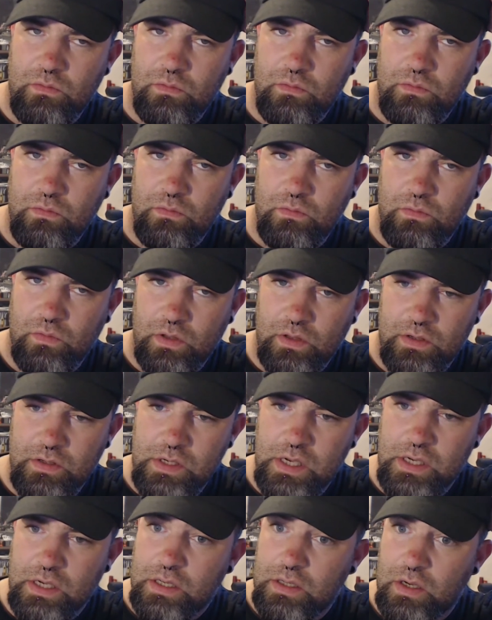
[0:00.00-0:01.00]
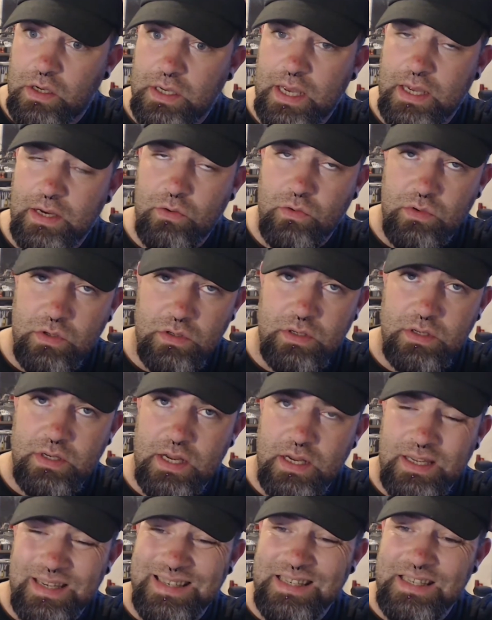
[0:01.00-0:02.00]
what they're saying, I can also
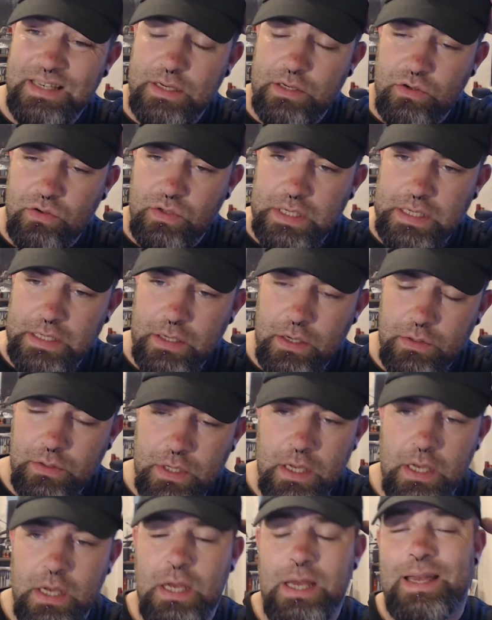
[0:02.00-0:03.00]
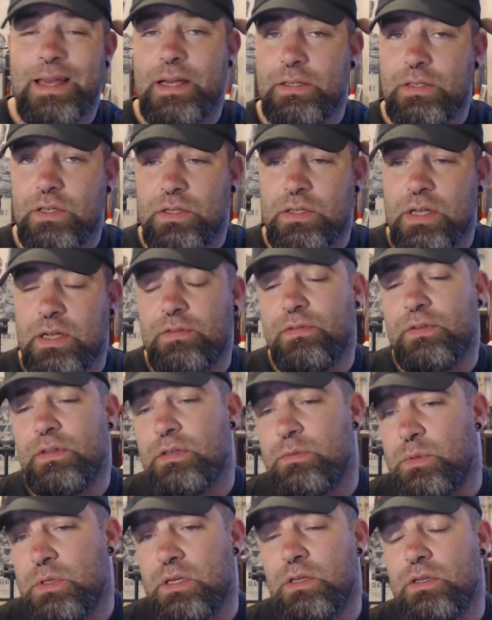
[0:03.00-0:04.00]
detect a citrusy note. As I said, for this
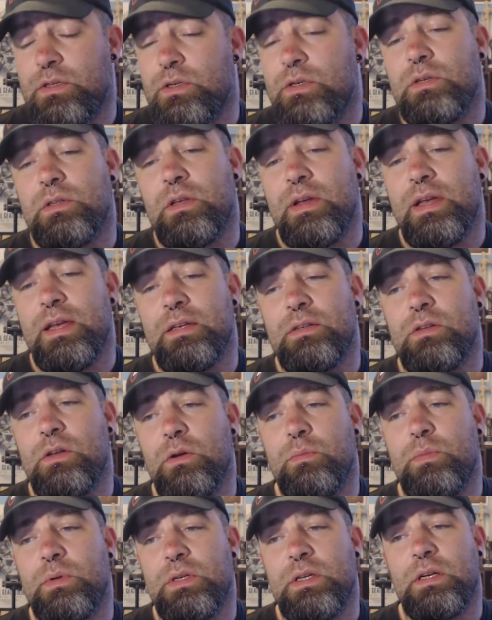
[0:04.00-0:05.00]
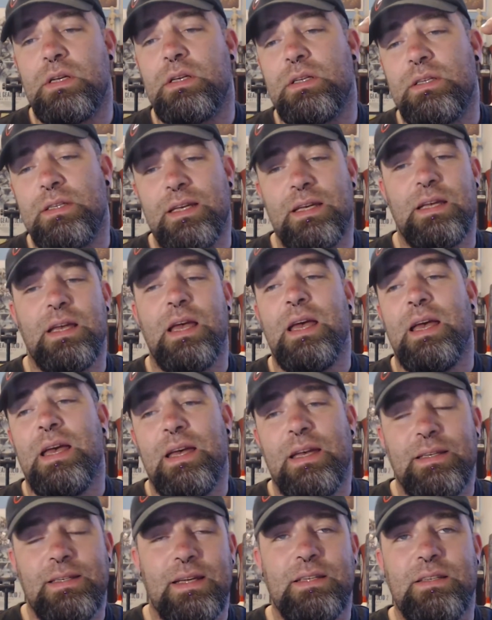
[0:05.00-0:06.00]
particular juice, there is no particular
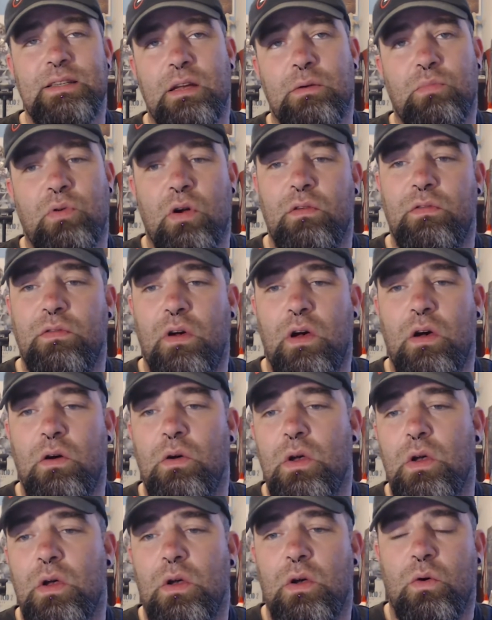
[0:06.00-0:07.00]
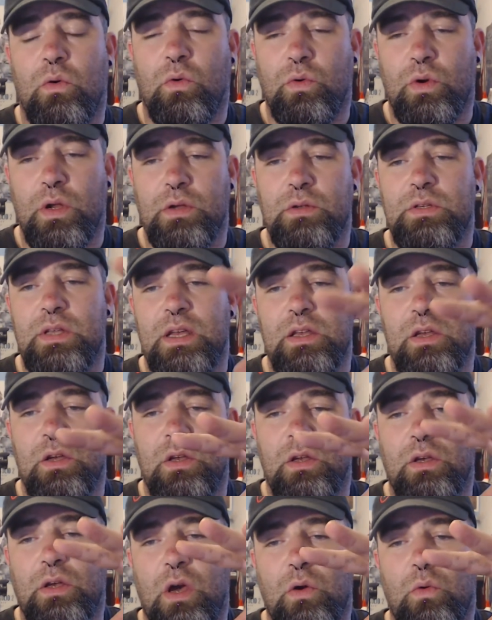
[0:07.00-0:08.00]
tasting profile or notes that you
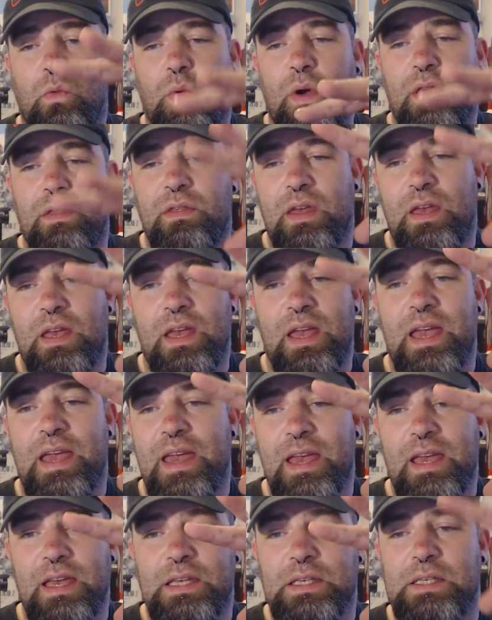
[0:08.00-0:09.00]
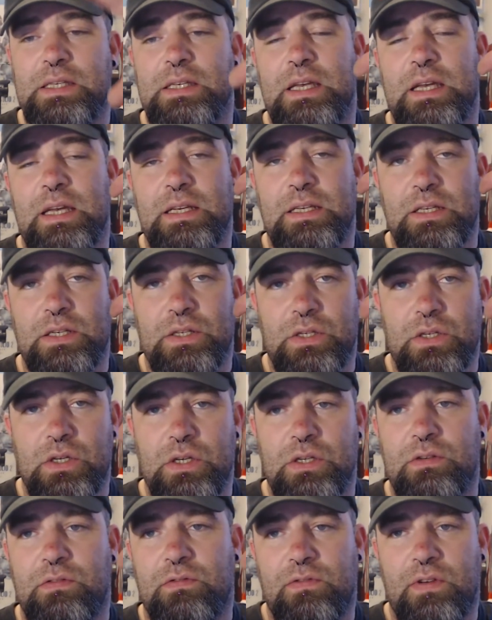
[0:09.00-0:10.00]
can go with. It is a
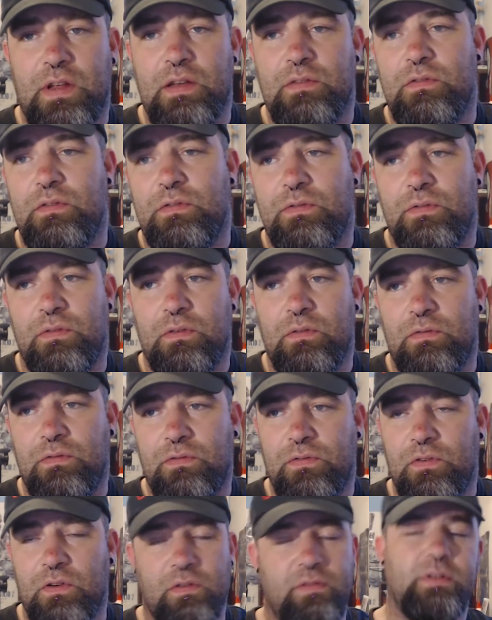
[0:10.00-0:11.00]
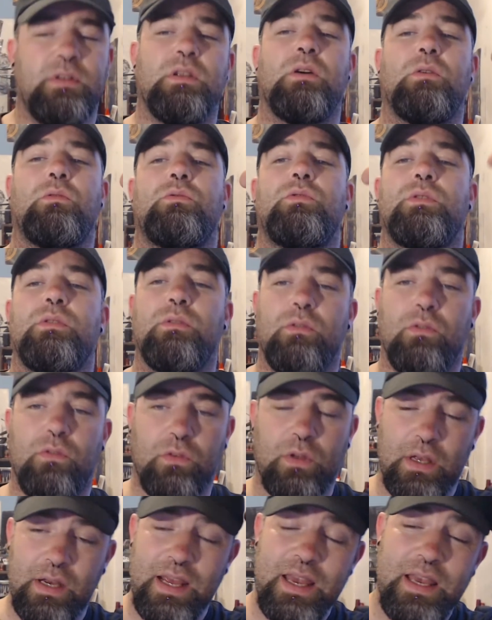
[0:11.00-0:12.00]
dessert flavour full of indulgence,
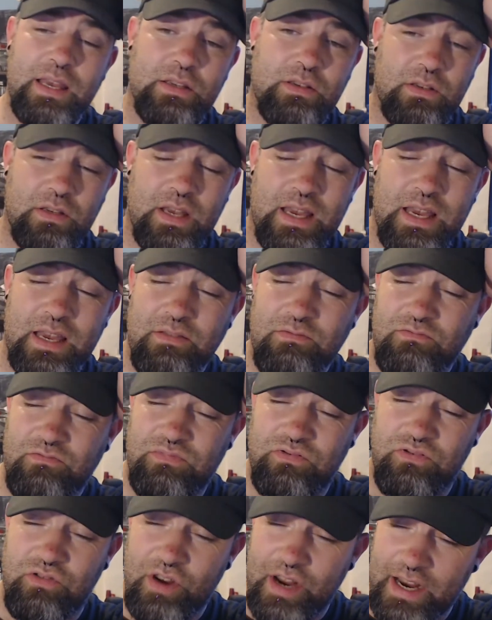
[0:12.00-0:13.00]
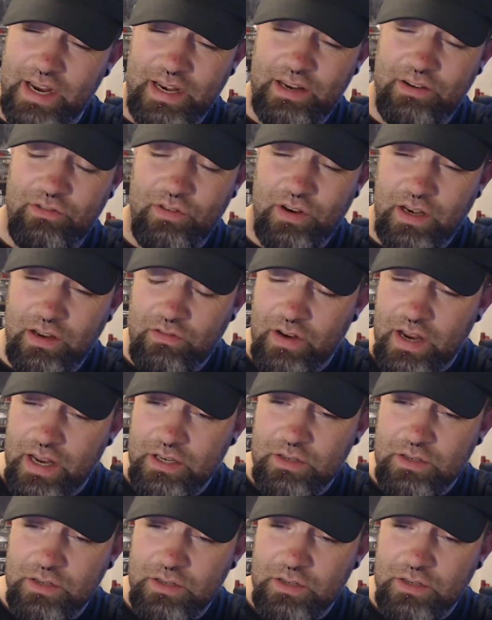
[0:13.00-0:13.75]
and it is really, really rich.